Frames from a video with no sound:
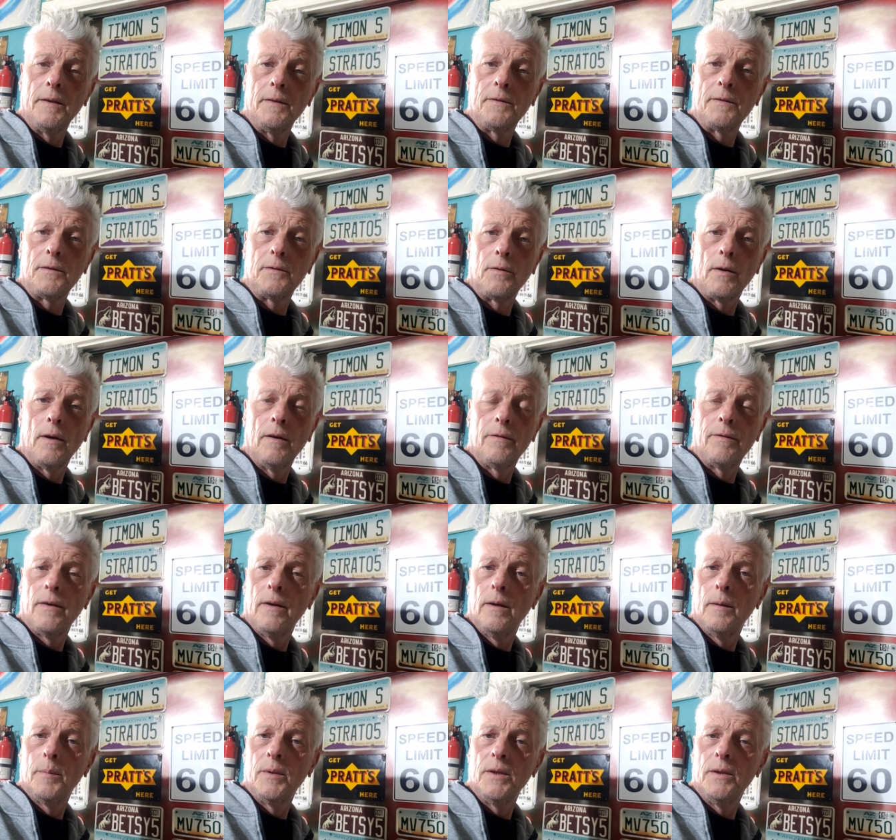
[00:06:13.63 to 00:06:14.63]
it is to drive,
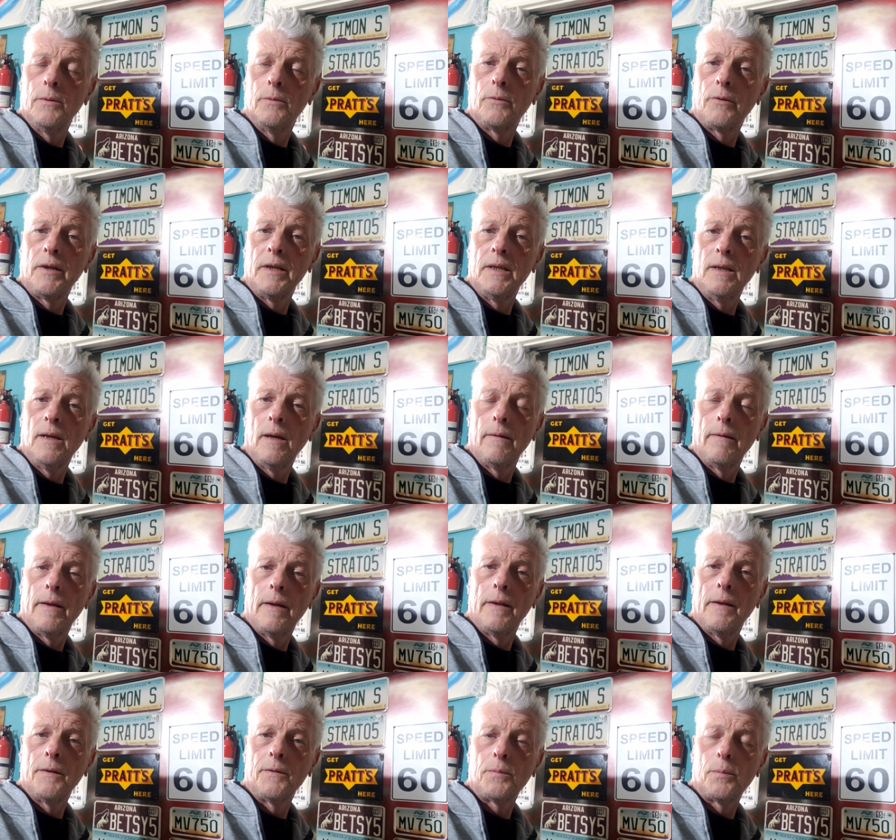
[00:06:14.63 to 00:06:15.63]
uh, but you already know
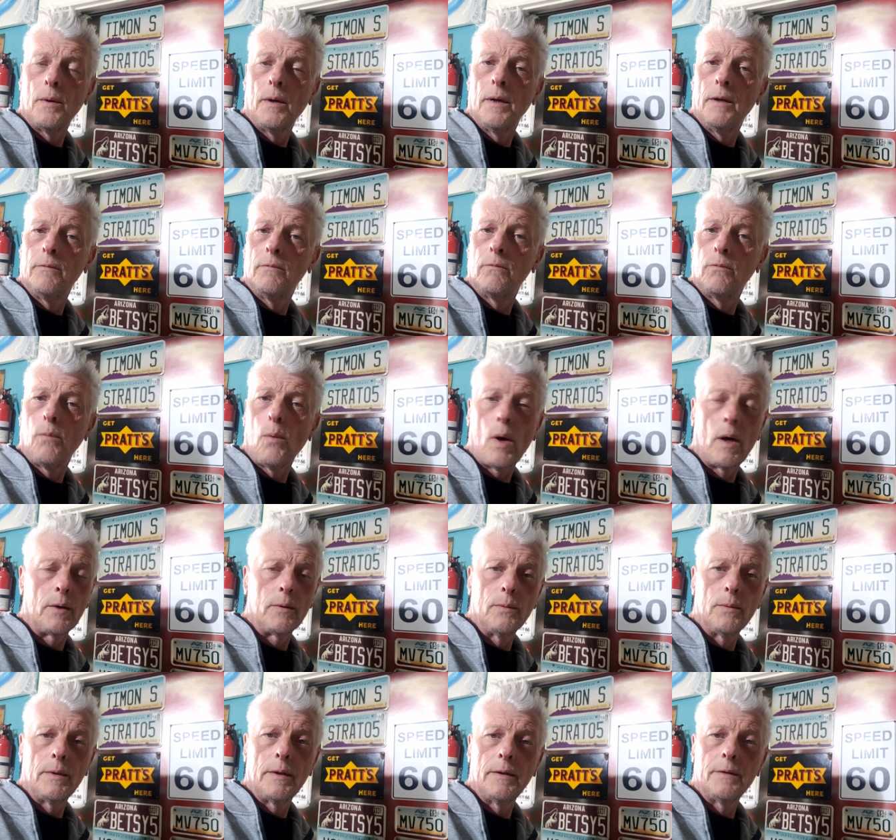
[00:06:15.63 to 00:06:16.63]
that. That's why it
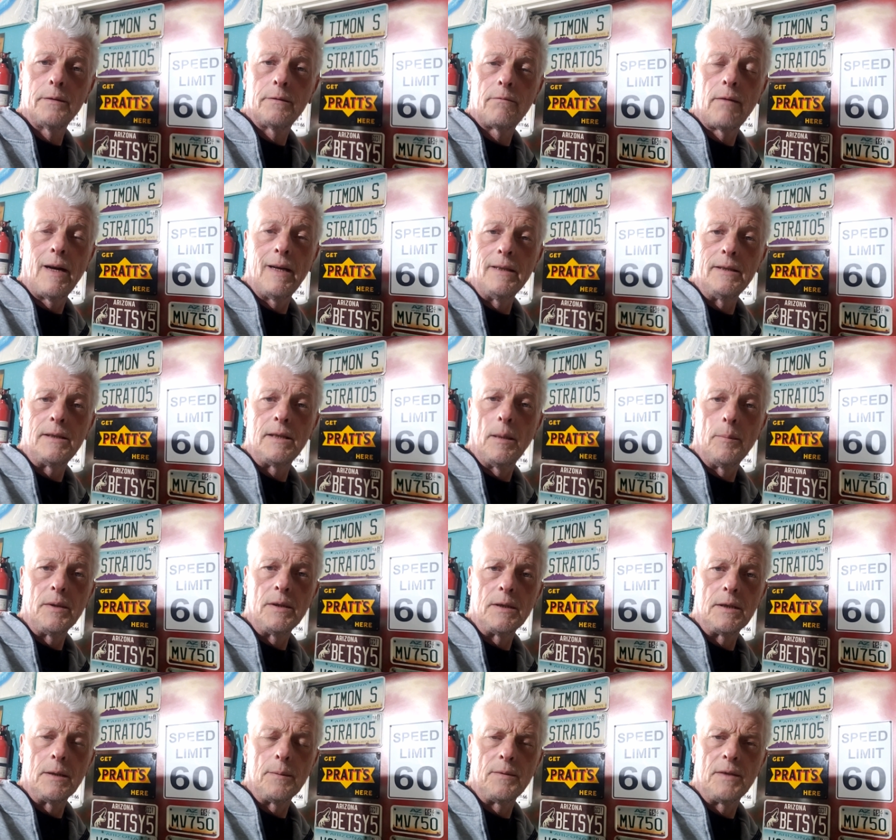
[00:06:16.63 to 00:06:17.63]
won all those rally
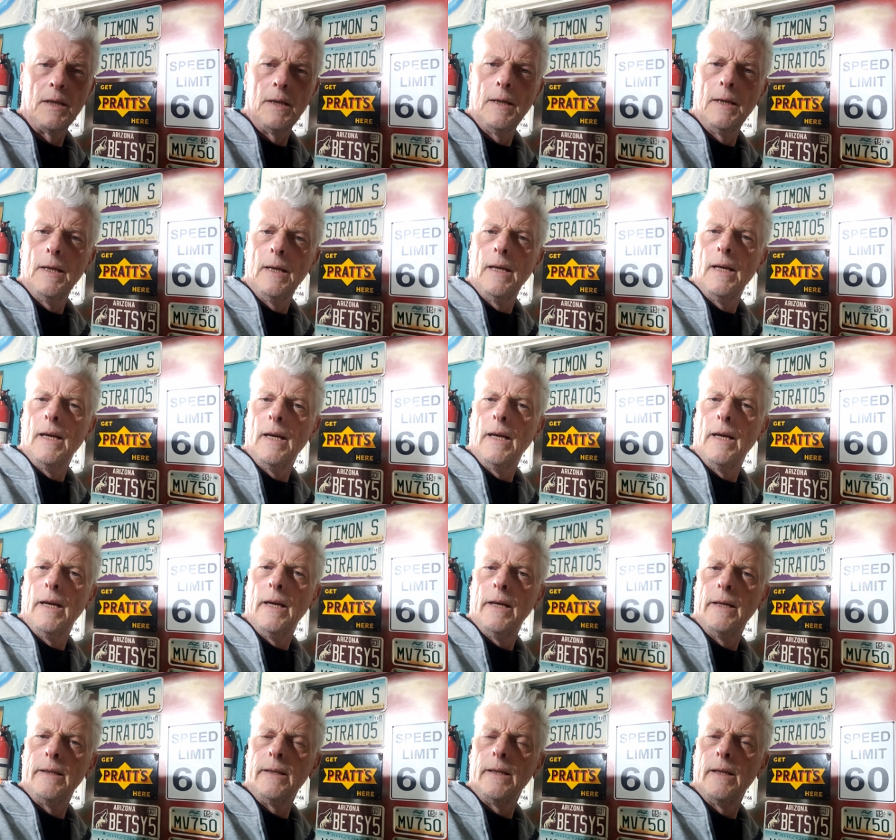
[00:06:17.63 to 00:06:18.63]
championships
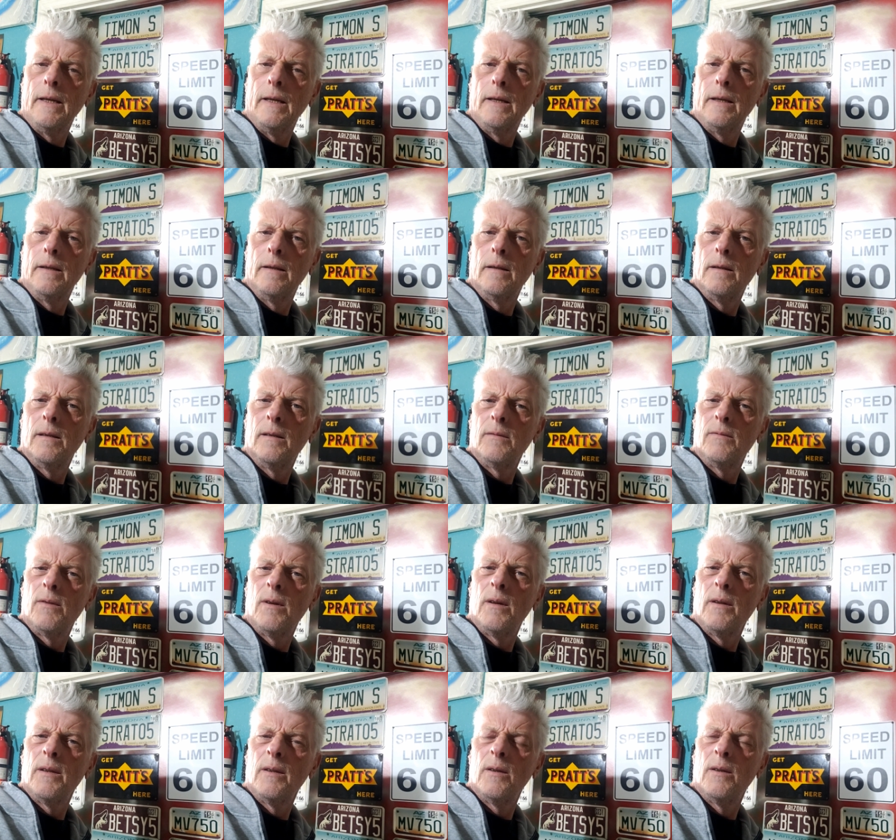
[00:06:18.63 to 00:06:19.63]
and uh, I'd
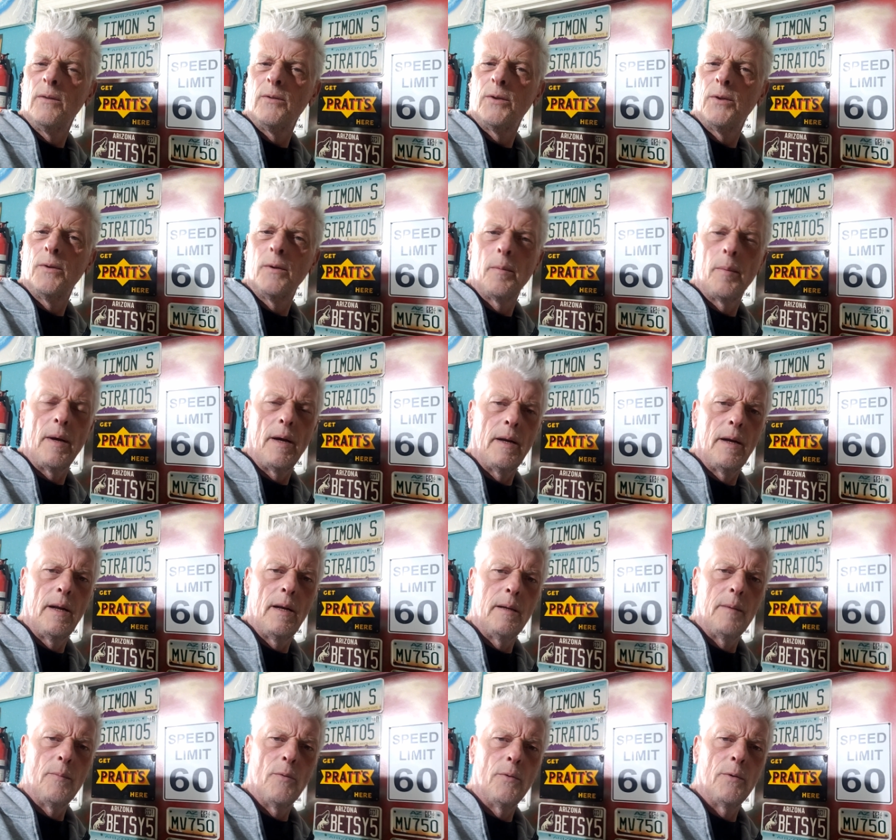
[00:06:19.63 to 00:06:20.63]
rather not talk about
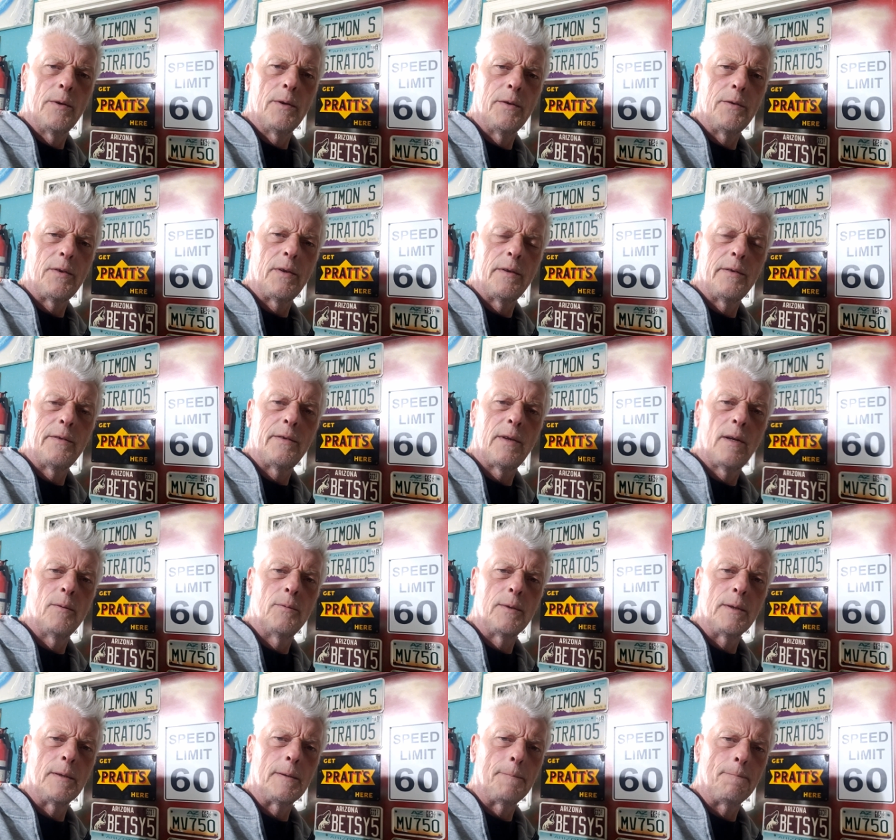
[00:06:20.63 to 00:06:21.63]
it anymore because I
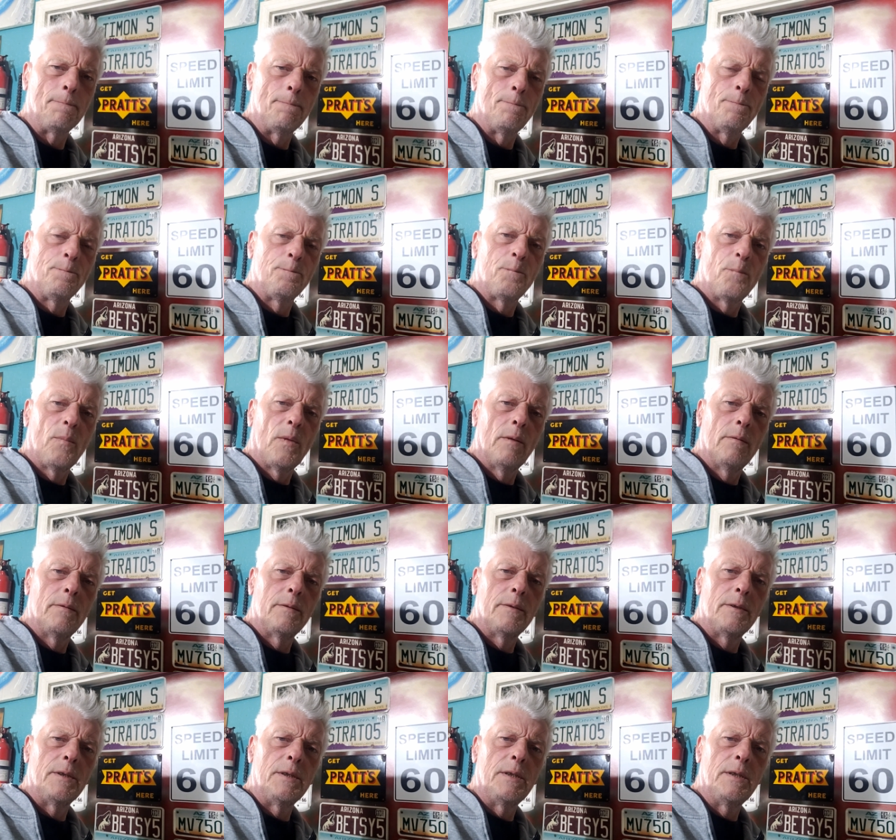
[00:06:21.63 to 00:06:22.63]
sold it
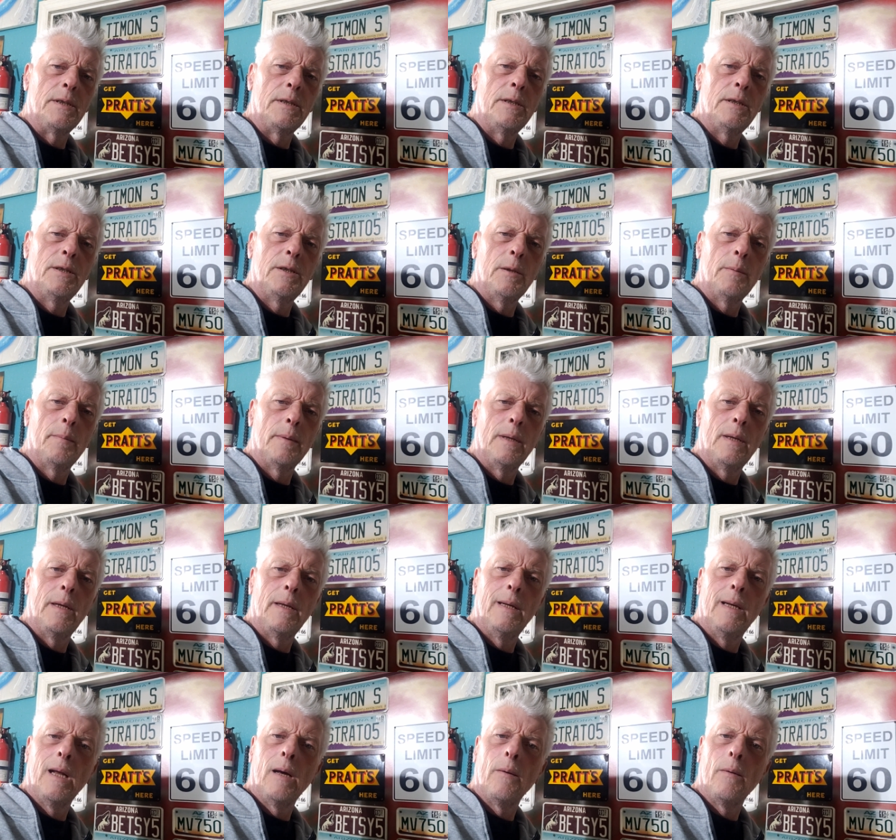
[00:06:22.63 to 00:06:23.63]
for a
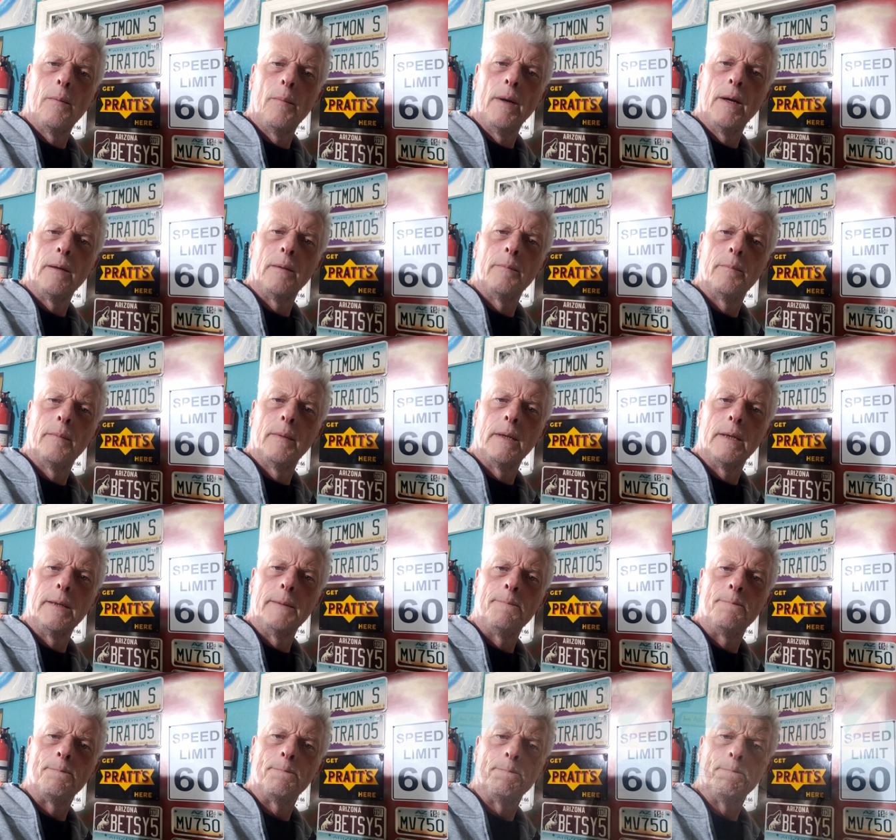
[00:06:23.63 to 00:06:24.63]
stupidly low amount of
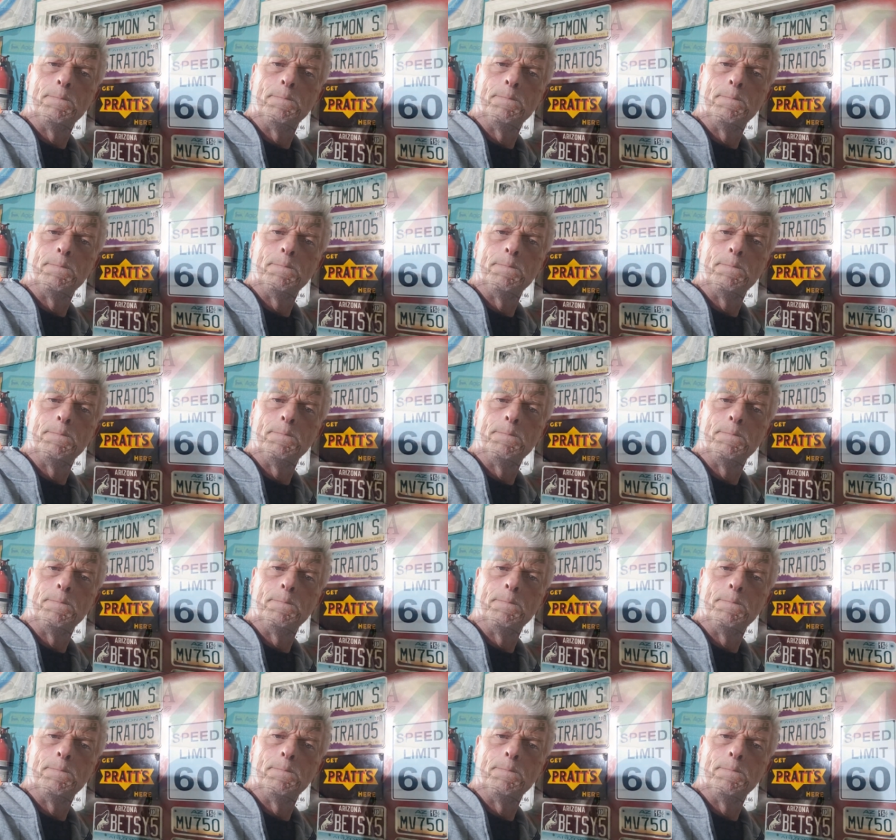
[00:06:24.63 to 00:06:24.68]
money.